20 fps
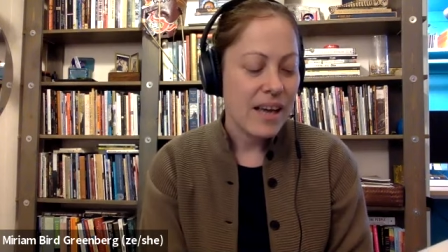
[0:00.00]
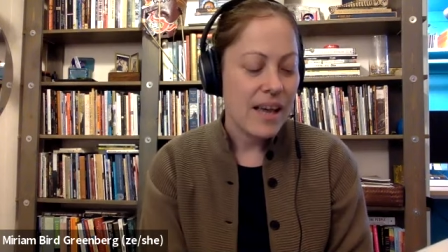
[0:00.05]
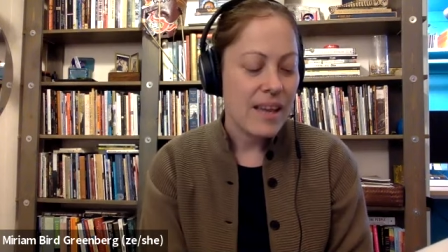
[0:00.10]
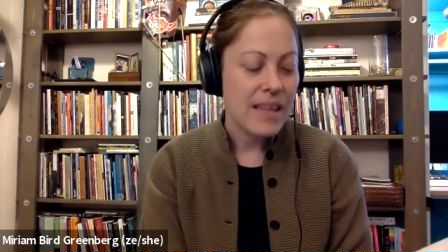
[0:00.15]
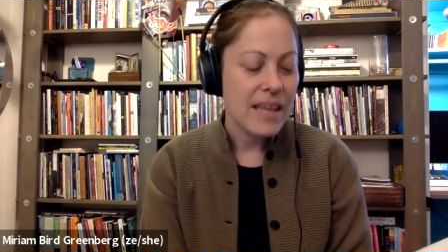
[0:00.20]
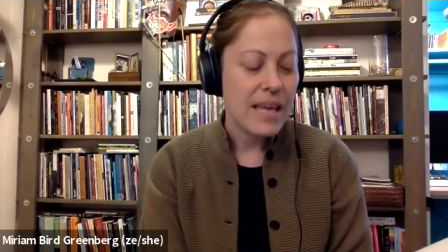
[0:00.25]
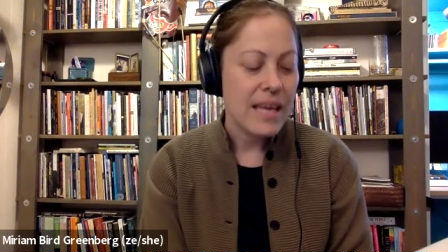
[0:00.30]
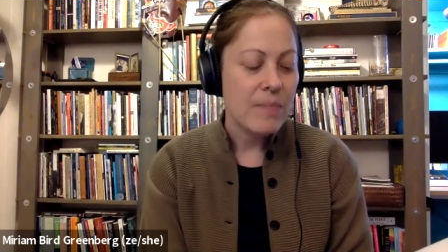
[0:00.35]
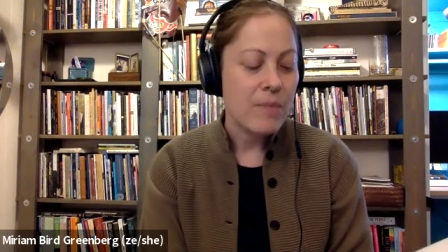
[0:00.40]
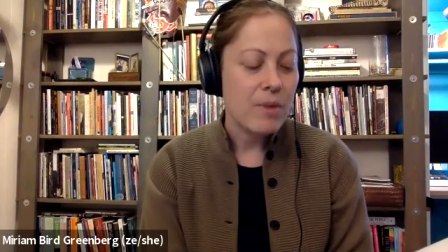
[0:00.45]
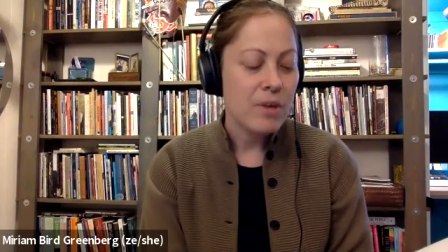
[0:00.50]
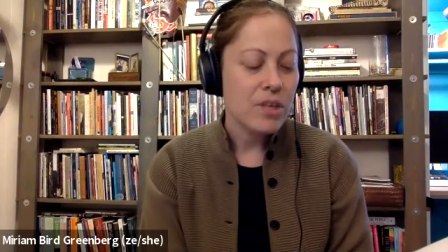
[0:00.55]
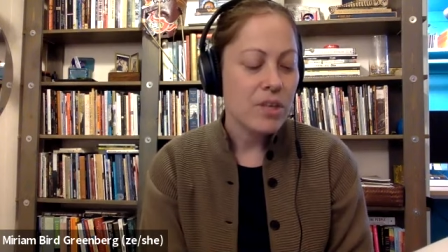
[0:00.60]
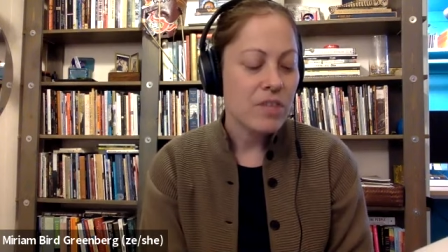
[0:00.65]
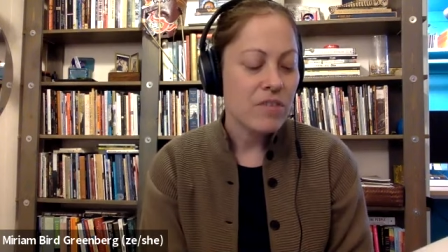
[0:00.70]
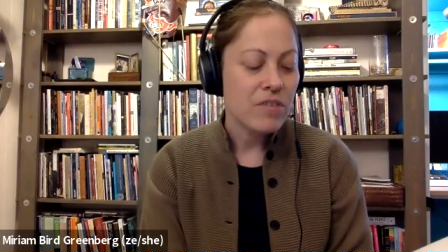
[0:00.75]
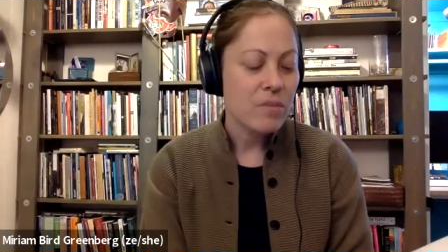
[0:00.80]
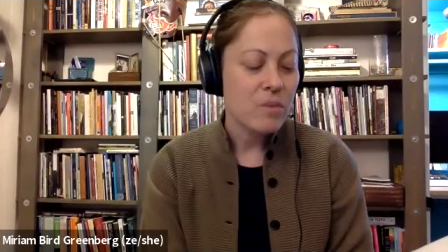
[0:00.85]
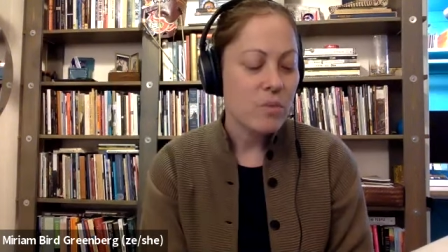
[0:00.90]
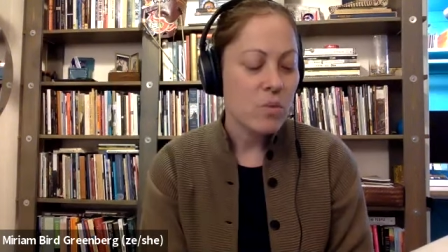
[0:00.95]
and they emerge
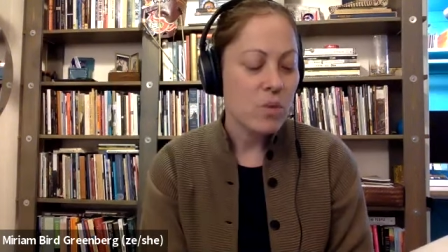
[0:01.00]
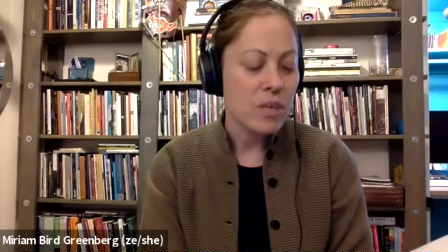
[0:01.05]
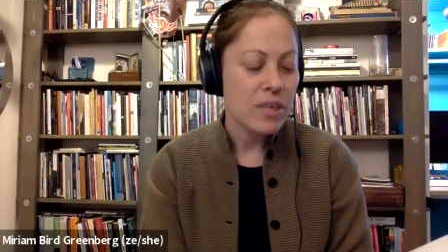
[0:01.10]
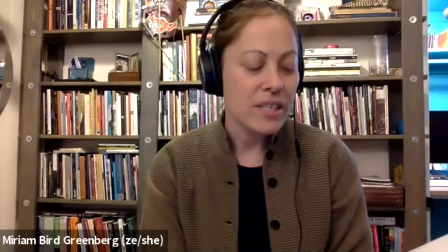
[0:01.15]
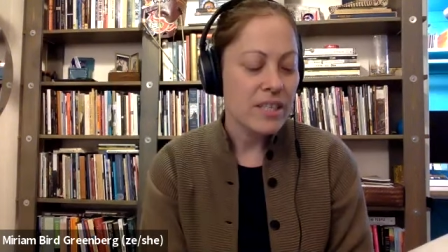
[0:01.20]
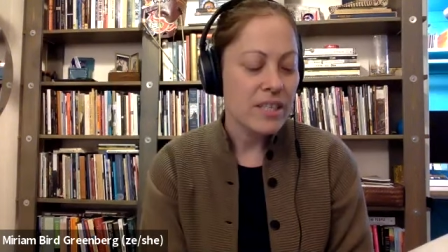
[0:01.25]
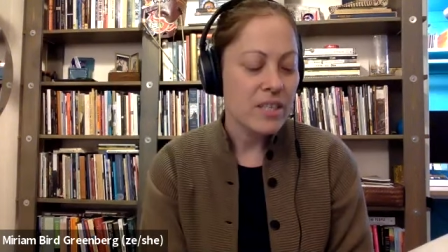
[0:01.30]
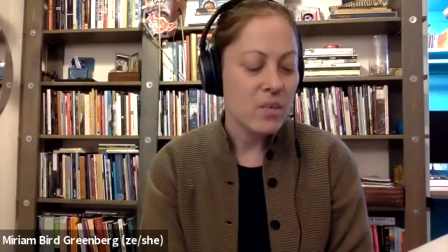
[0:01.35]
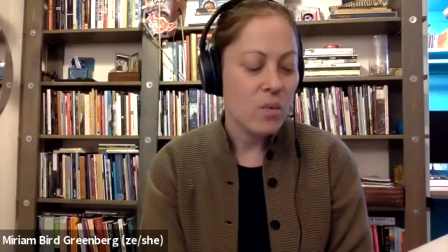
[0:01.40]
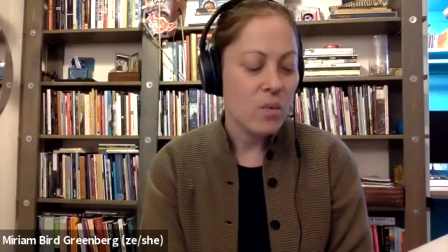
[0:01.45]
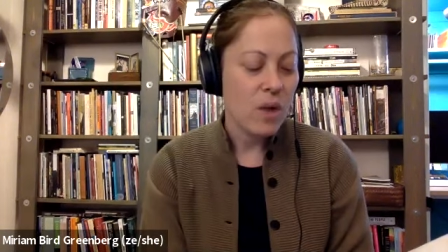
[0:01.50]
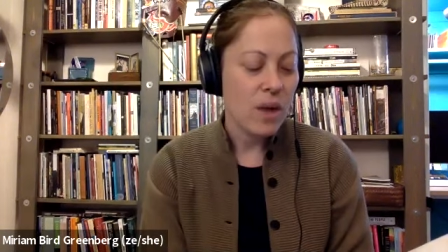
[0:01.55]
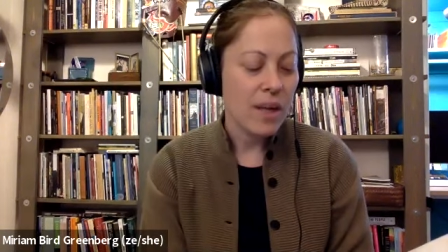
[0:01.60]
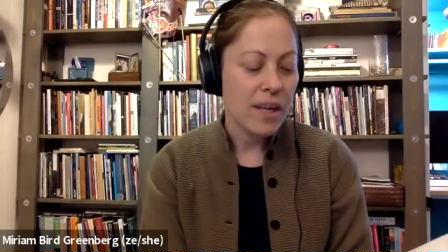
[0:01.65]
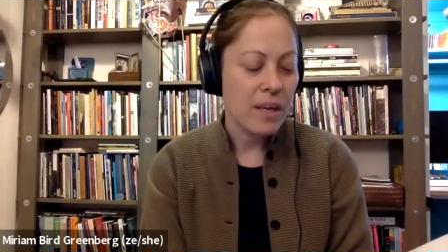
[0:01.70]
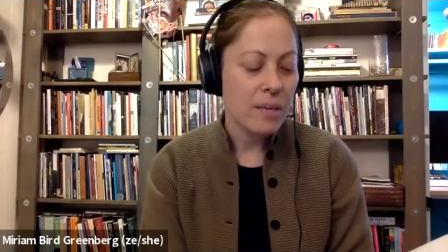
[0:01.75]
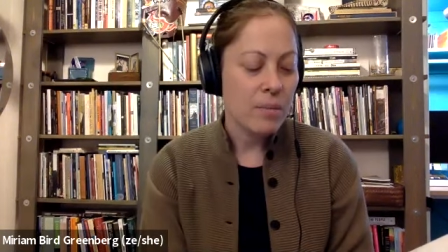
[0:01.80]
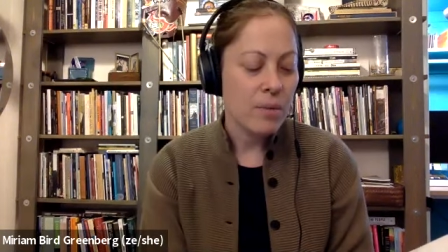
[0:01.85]
from the woods, walking